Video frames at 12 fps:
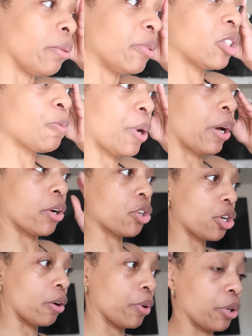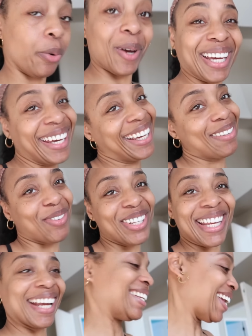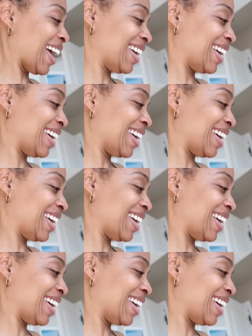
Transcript: let me just put on a shirt really quick. One second.